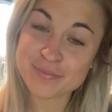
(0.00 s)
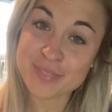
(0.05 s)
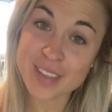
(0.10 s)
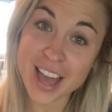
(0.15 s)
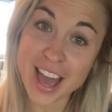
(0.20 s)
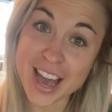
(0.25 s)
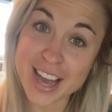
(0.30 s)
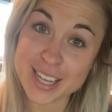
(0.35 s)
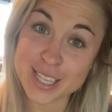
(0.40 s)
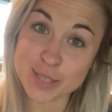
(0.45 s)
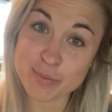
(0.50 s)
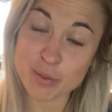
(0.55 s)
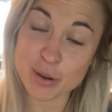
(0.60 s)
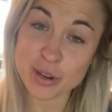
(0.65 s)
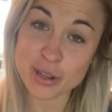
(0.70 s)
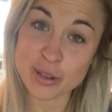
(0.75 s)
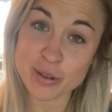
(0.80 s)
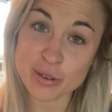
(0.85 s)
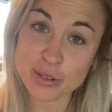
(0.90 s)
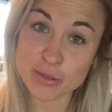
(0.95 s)
as per
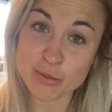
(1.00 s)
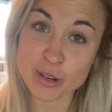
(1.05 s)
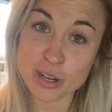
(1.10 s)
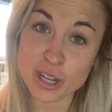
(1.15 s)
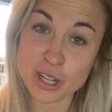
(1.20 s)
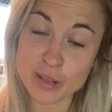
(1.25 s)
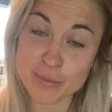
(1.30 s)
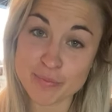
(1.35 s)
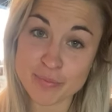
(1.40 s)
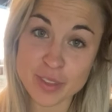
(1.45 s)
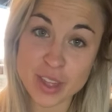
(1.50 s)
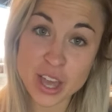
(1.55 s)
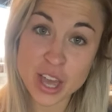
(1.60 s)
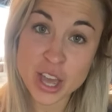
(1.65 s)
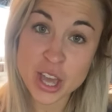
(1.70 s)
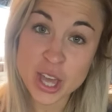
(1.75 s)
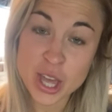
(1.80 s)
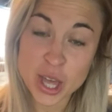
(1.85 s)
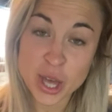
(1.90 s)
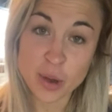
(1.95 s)
usual,
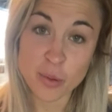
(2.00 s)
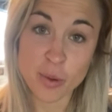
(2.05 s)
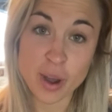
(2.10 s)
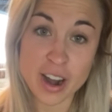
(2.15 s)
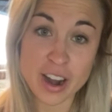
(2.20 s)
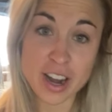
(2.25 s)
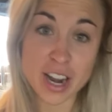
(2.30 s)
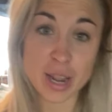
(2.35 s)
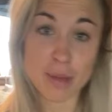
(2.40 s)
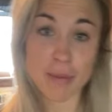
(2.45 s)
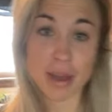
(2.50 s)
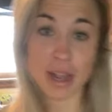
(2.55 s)
wearing my